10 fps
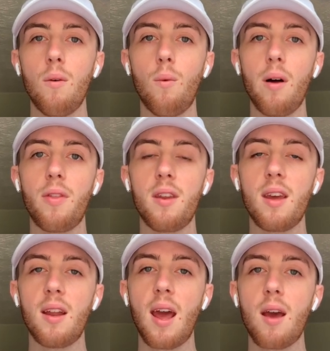what
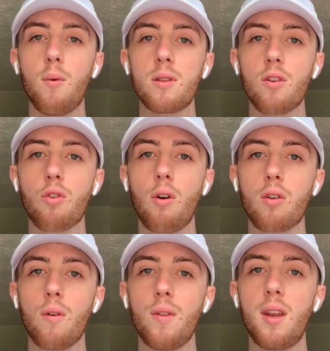the
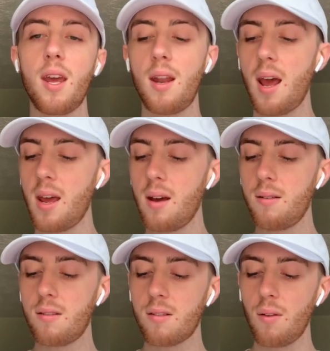structure of the DNA
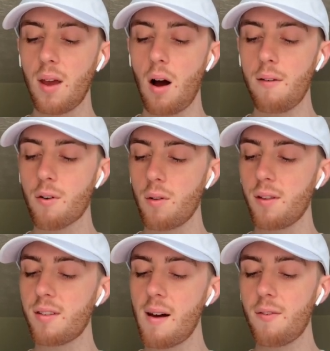is. So they offer the
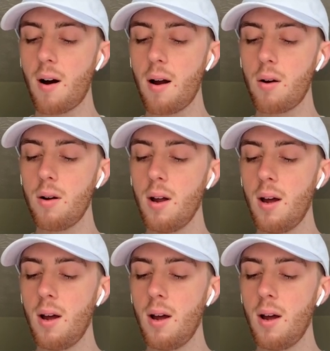Sapphire.